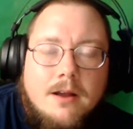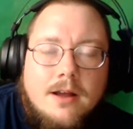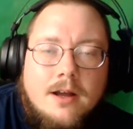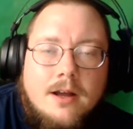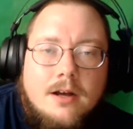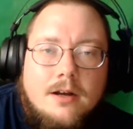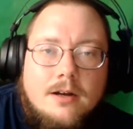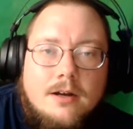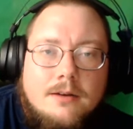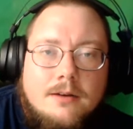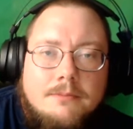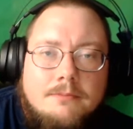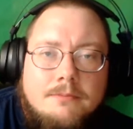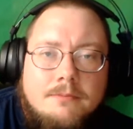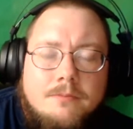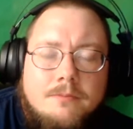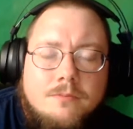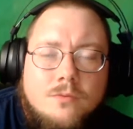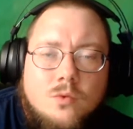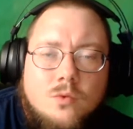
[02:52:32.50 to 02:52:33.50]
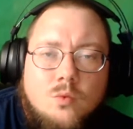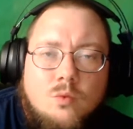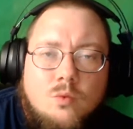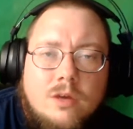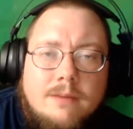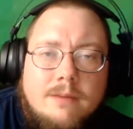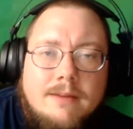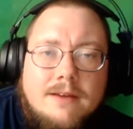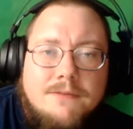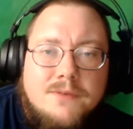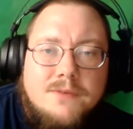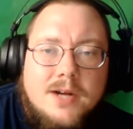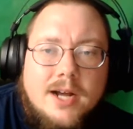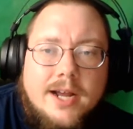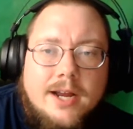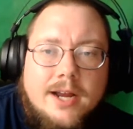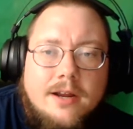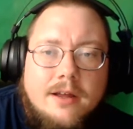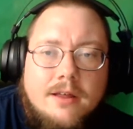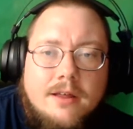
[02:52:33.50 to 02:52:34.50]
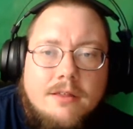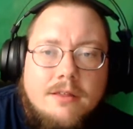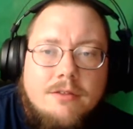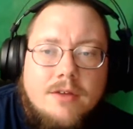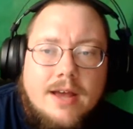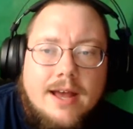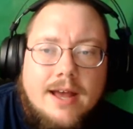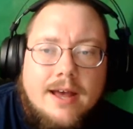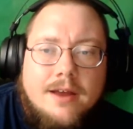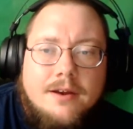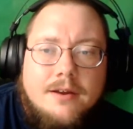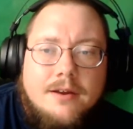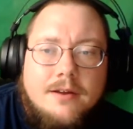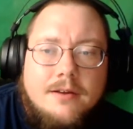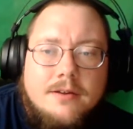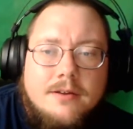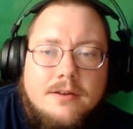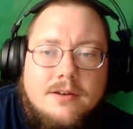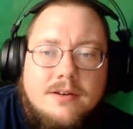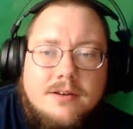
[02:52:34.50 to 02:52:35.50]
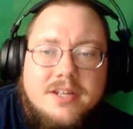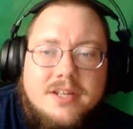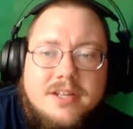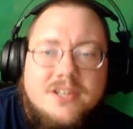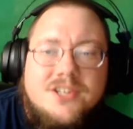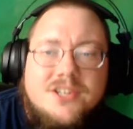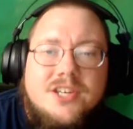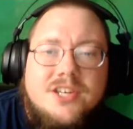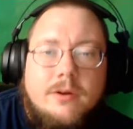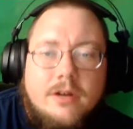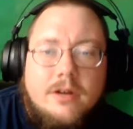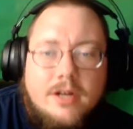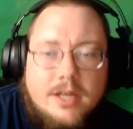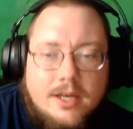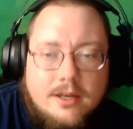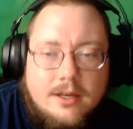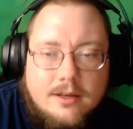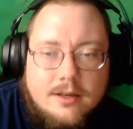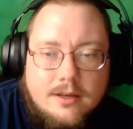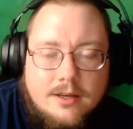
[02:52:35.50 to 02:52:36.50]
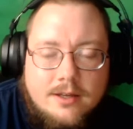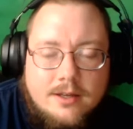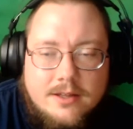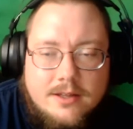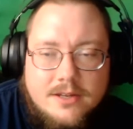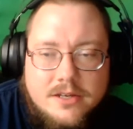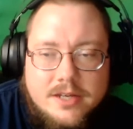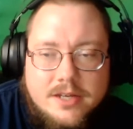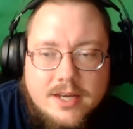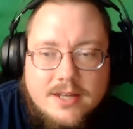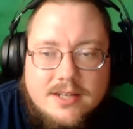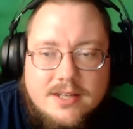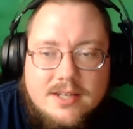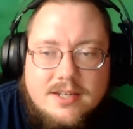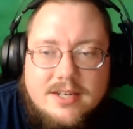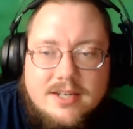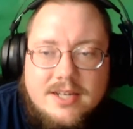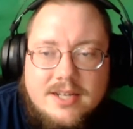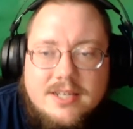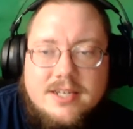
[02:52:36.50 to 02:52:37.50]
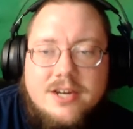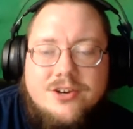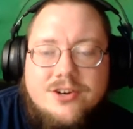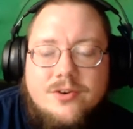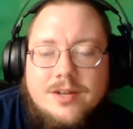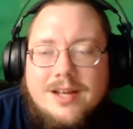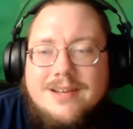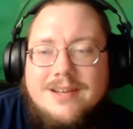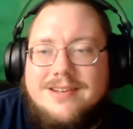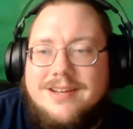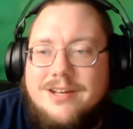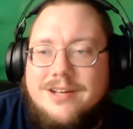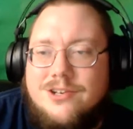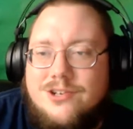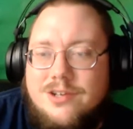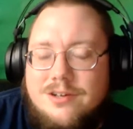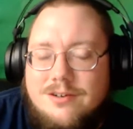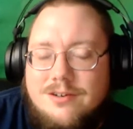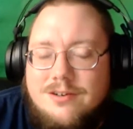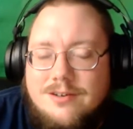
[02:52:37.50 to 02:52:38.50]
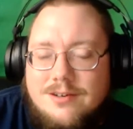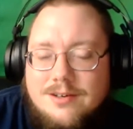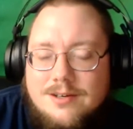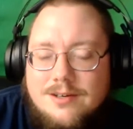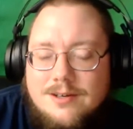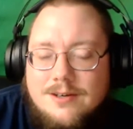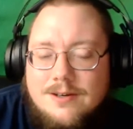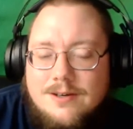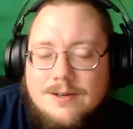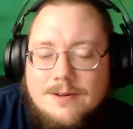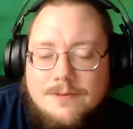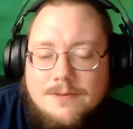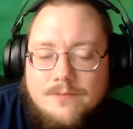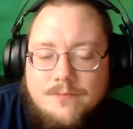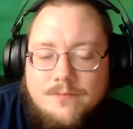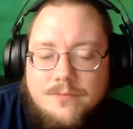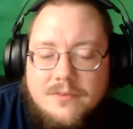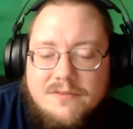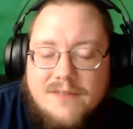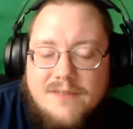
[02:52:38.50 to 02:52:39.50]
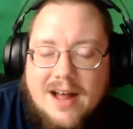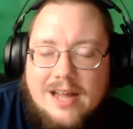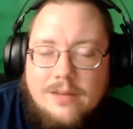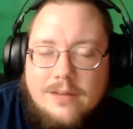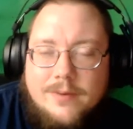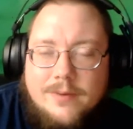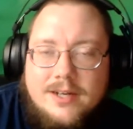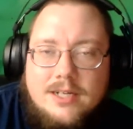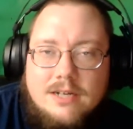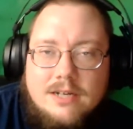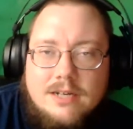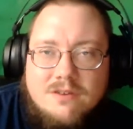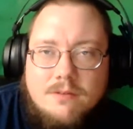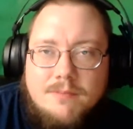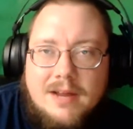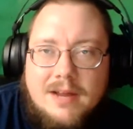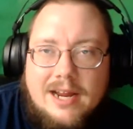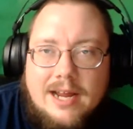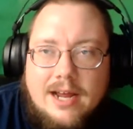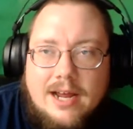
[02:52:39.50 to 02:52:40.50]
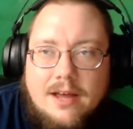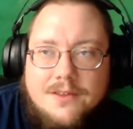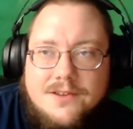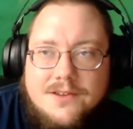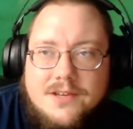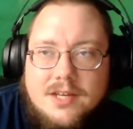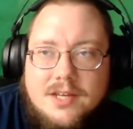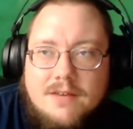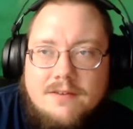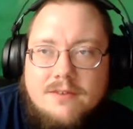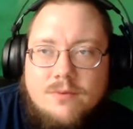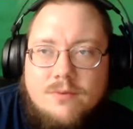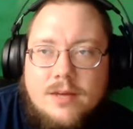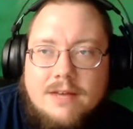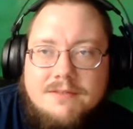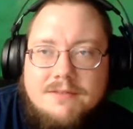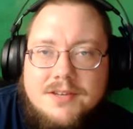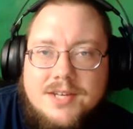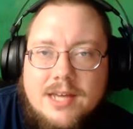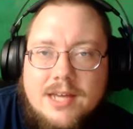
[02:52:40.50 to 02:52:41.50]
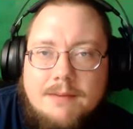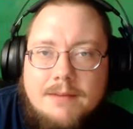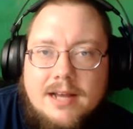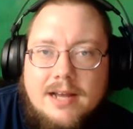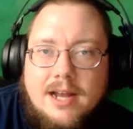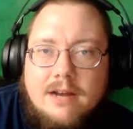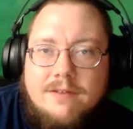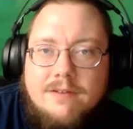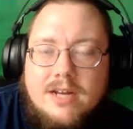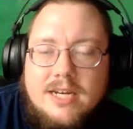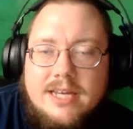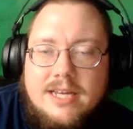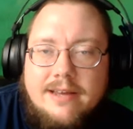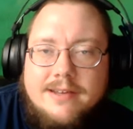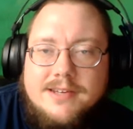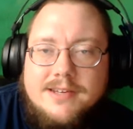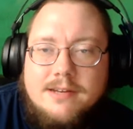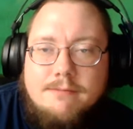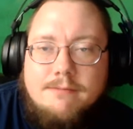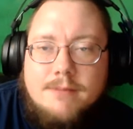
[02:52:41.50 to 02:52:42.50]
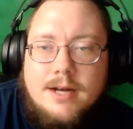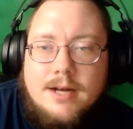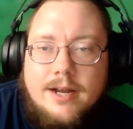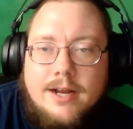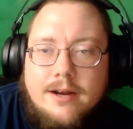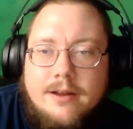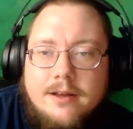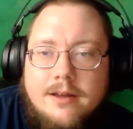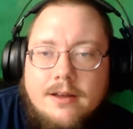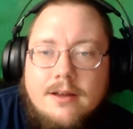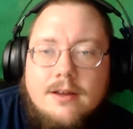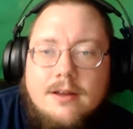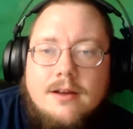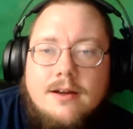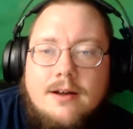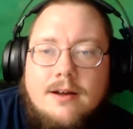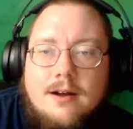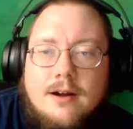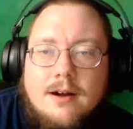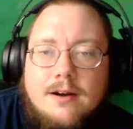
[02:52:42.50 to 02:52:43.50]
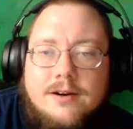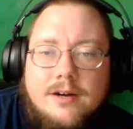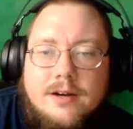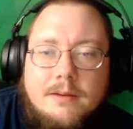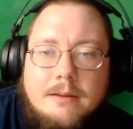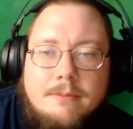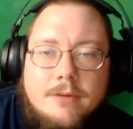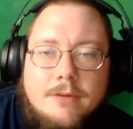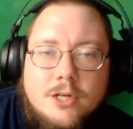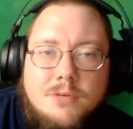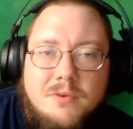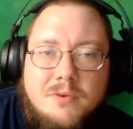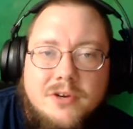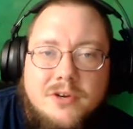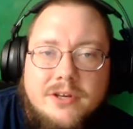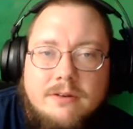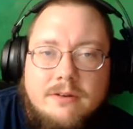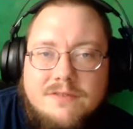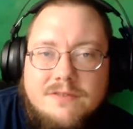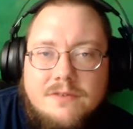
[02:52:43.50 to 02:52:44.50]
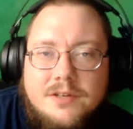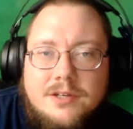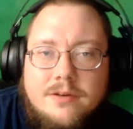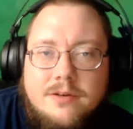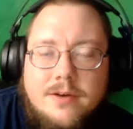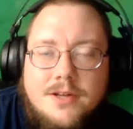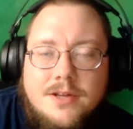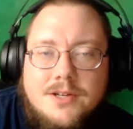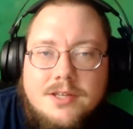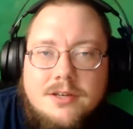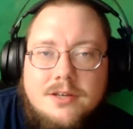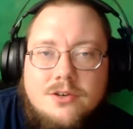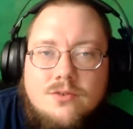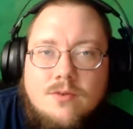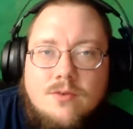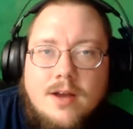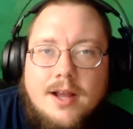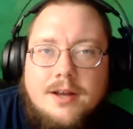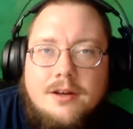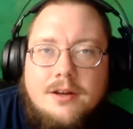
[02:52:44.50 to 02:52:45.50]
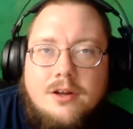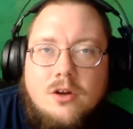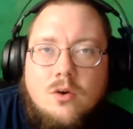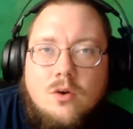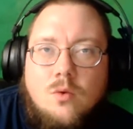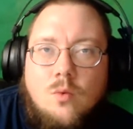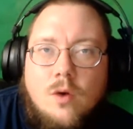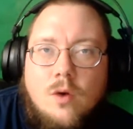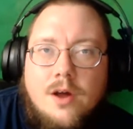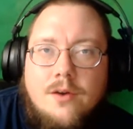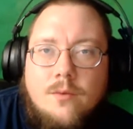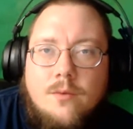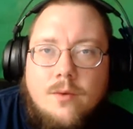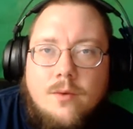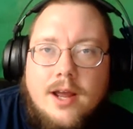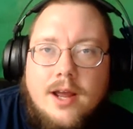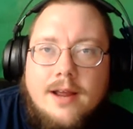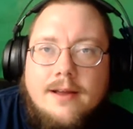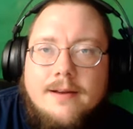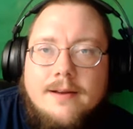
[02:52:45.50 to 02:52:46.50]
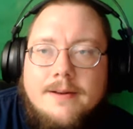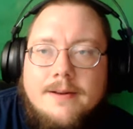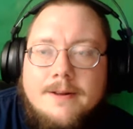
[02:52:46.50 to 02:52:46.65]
Um, we may find that disunity in this case, decentralization, following different paths, even if we have the same kind of ideas in mind, are going to be much more useful to us than trying to go one way